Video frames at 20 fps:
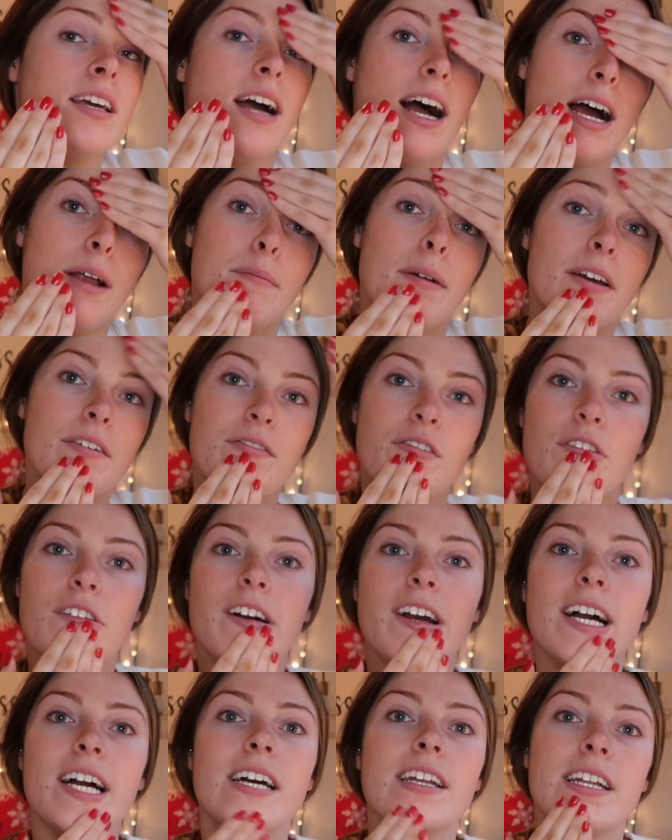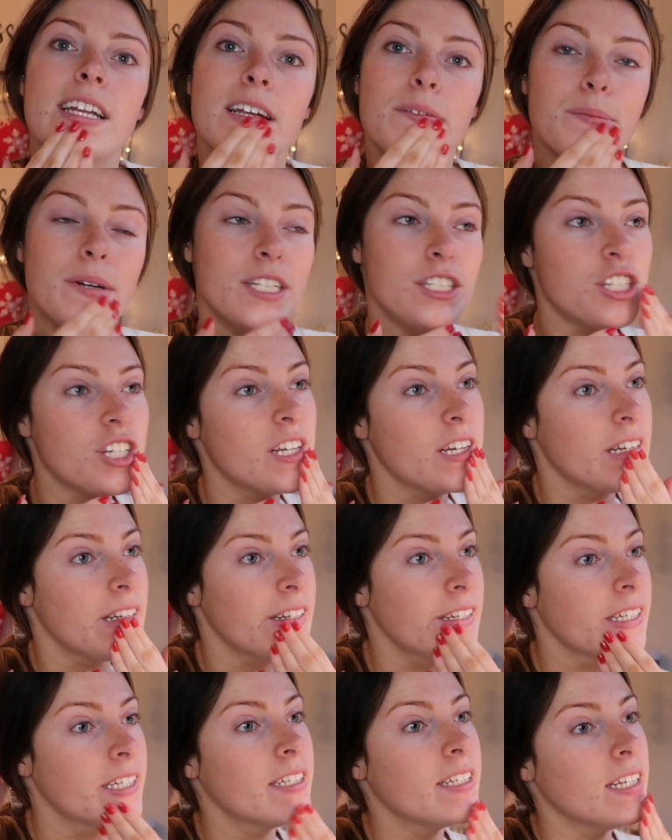on my forehead, and on my
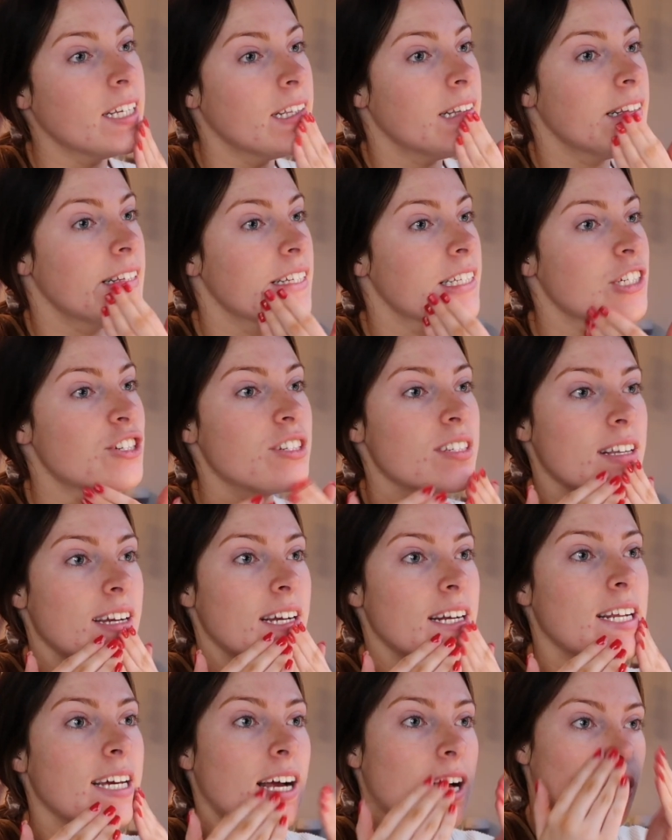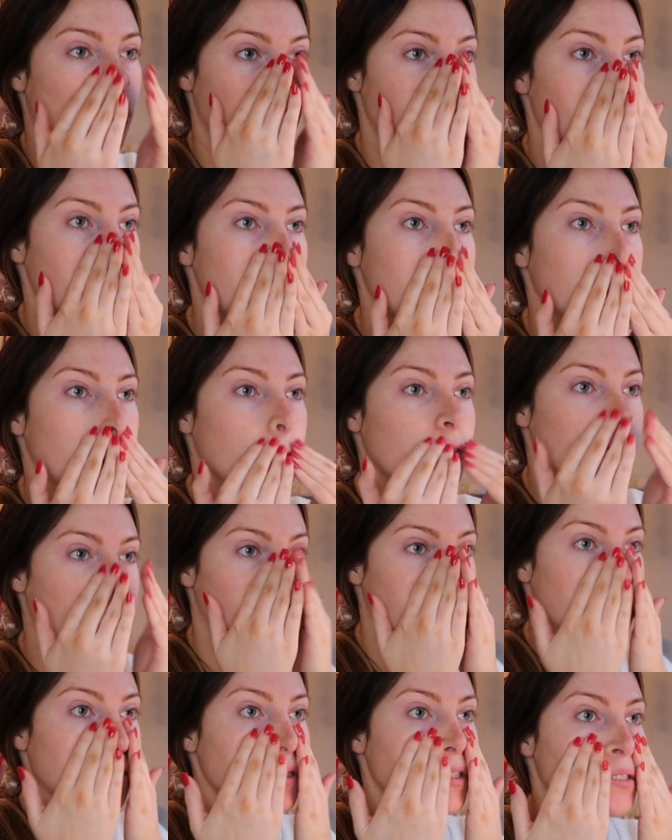chin. And this just kind of helps
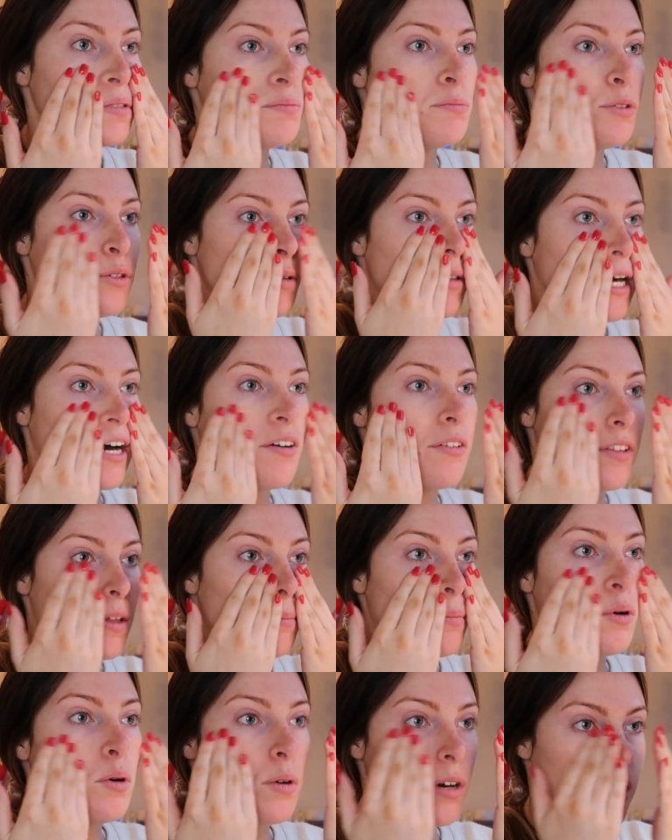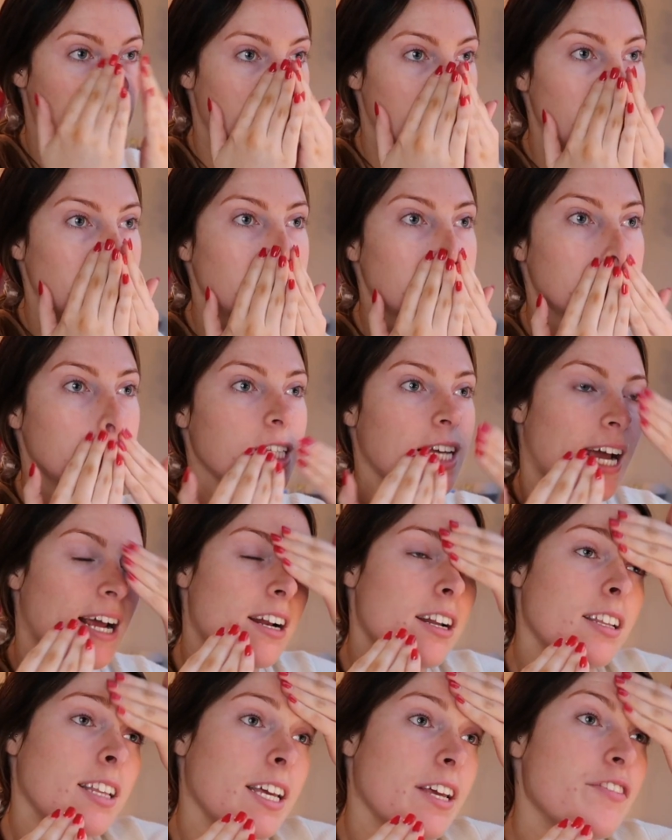to smooth out the pores,
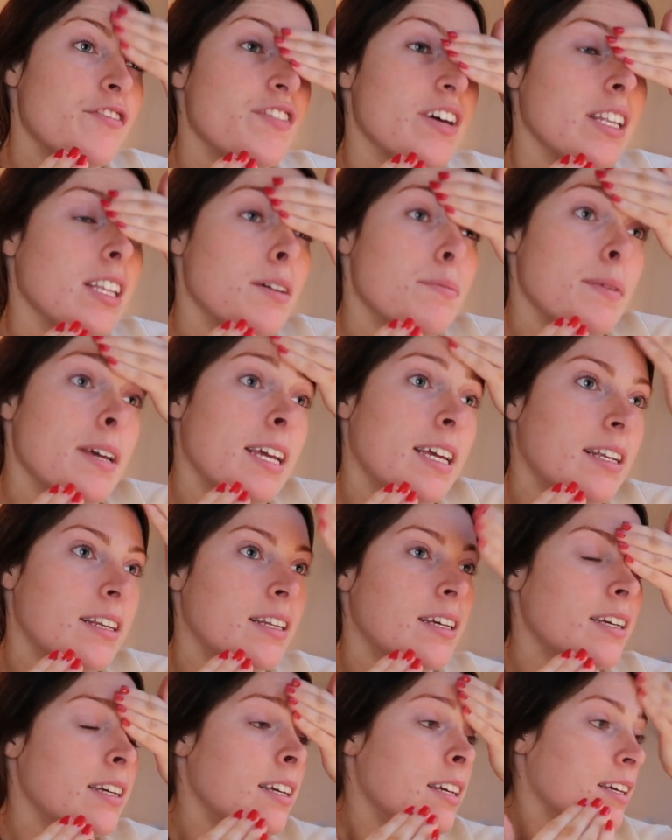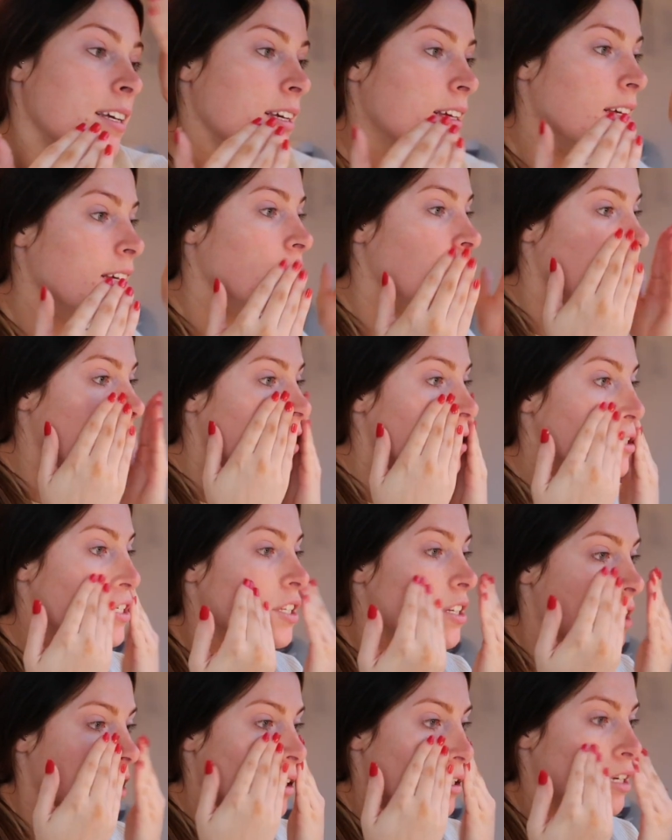kind of like fill them in so
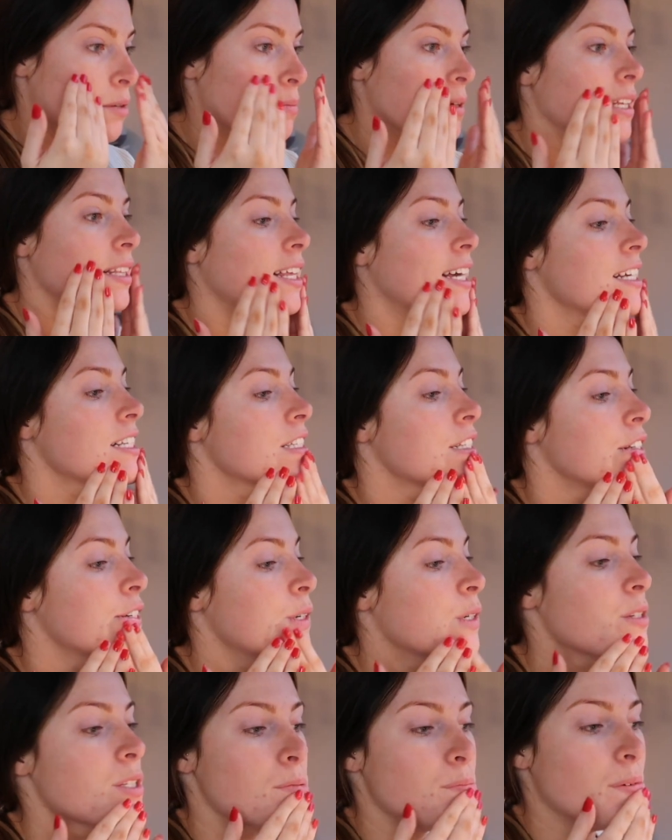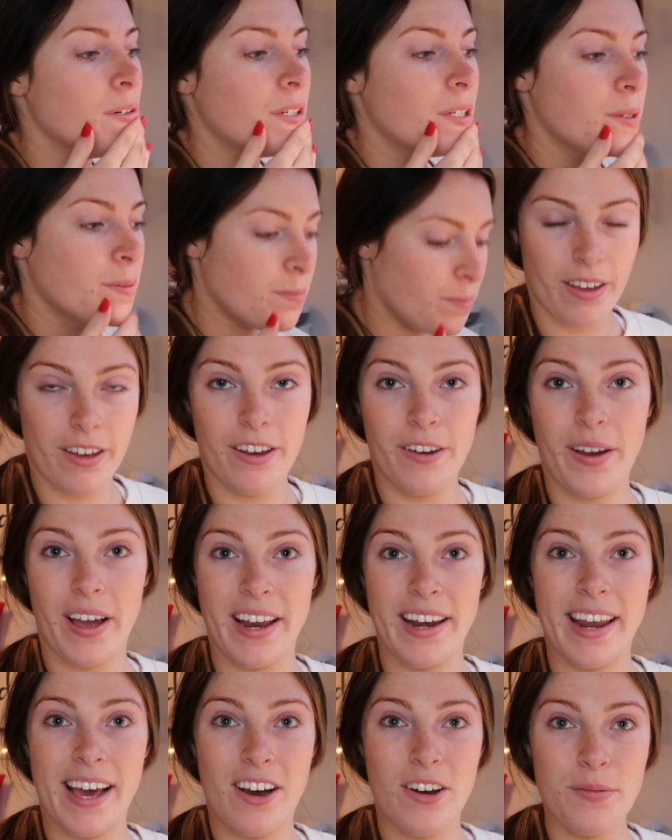they're a little bit less noticeable.
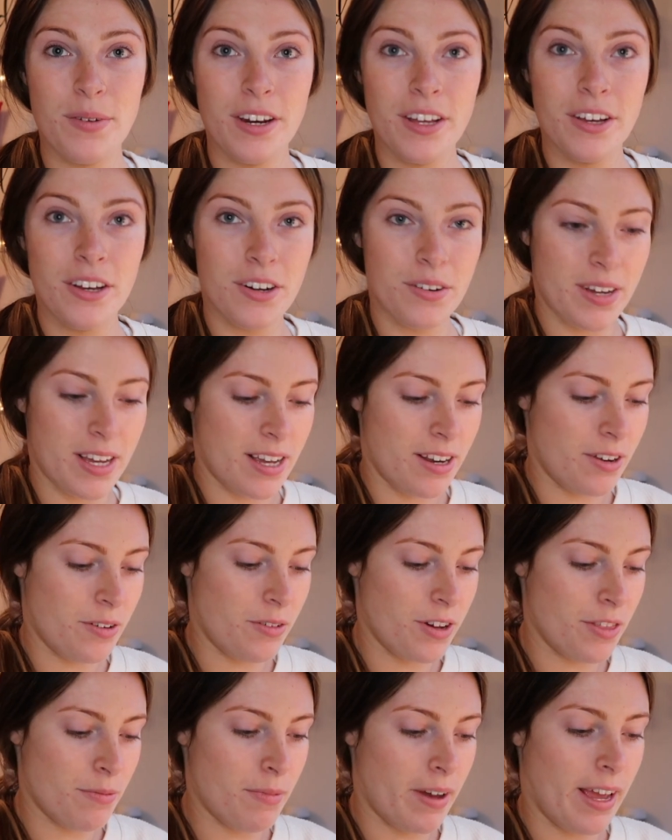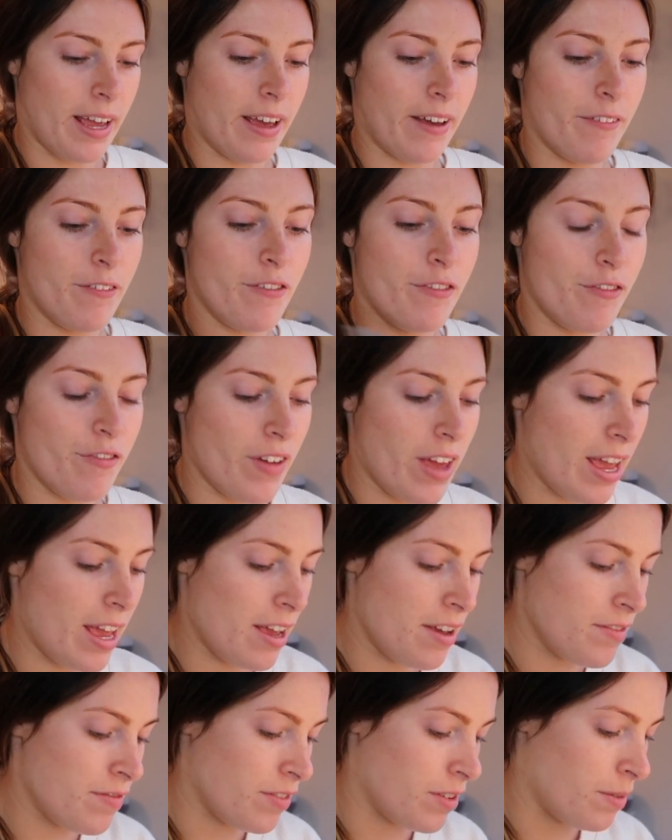Okay, now I'm gonna go in with my
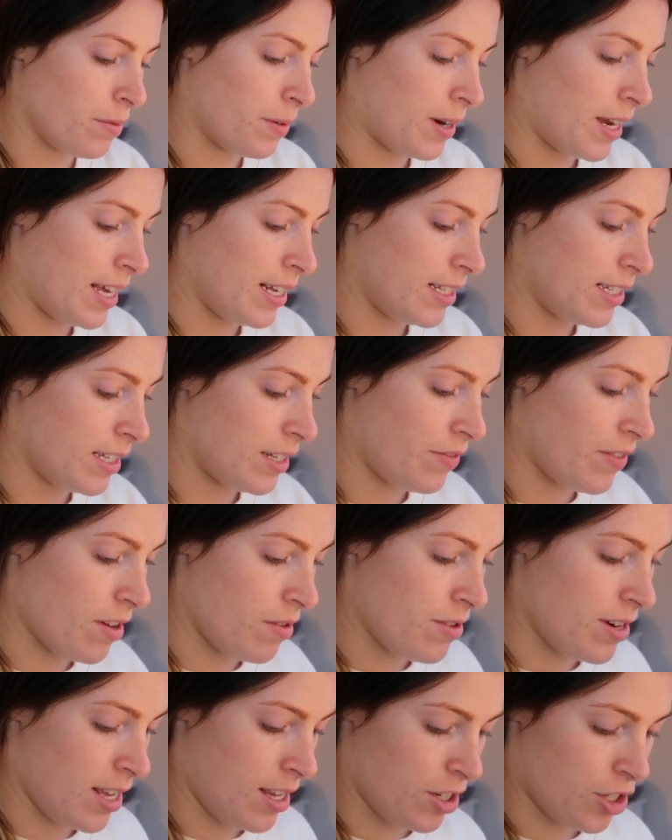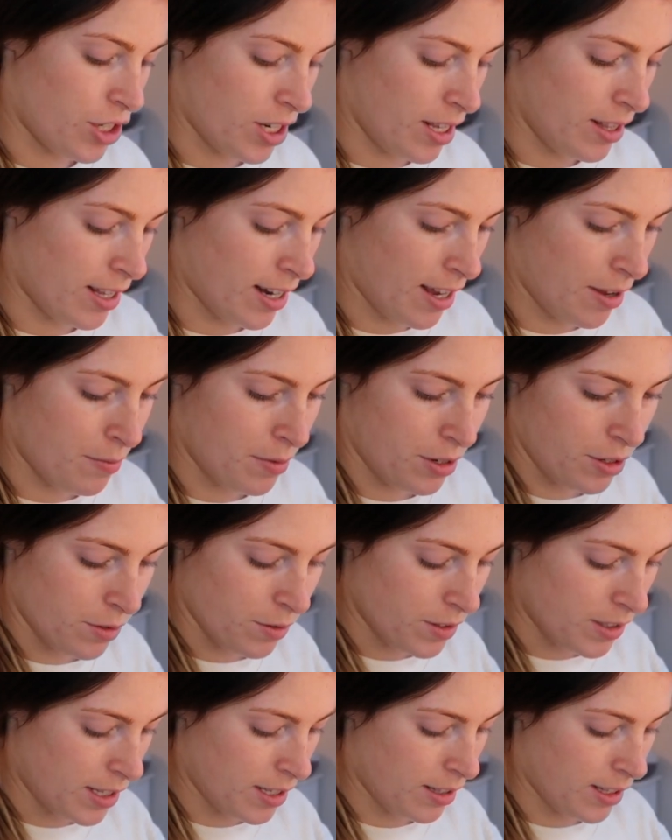favorite foundation that I've been
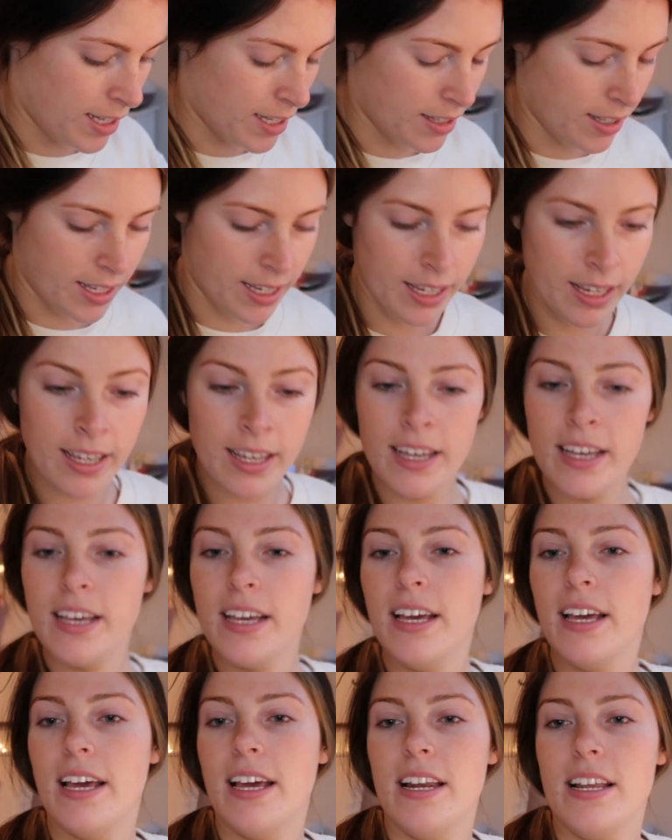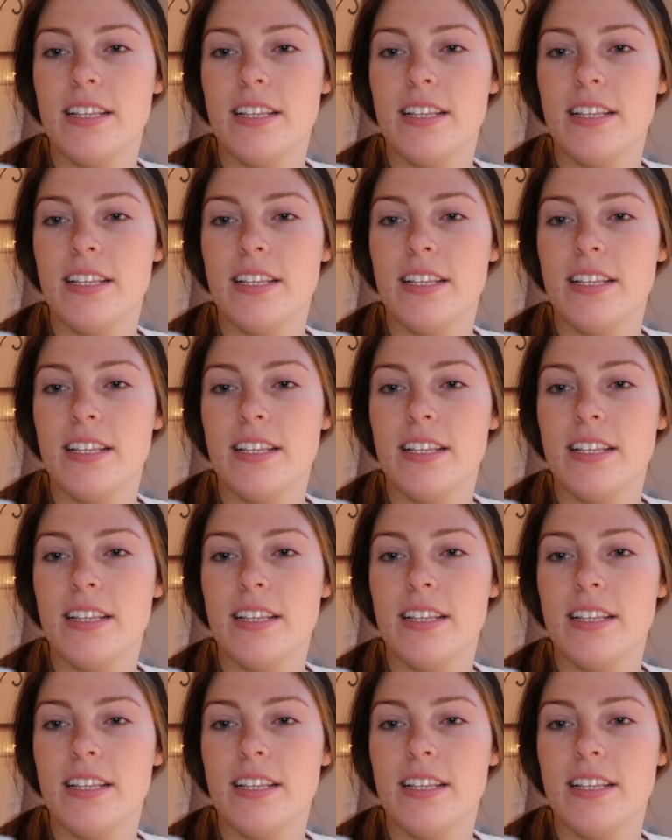using lately, and